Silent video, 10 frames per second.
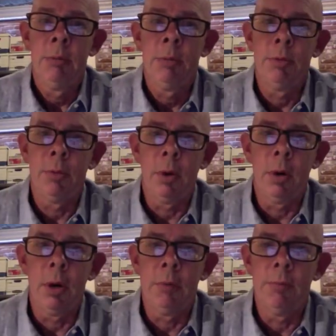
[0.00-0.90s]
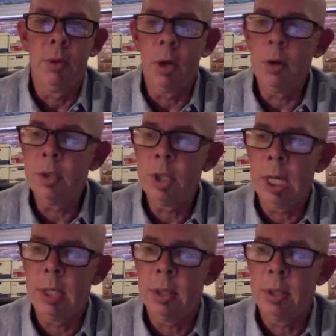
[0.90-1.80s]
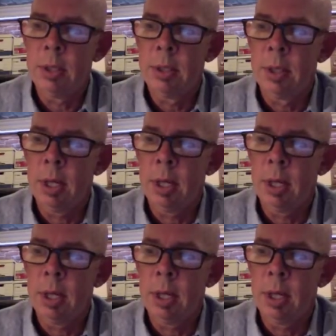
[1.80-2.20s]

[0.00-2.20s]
before those changes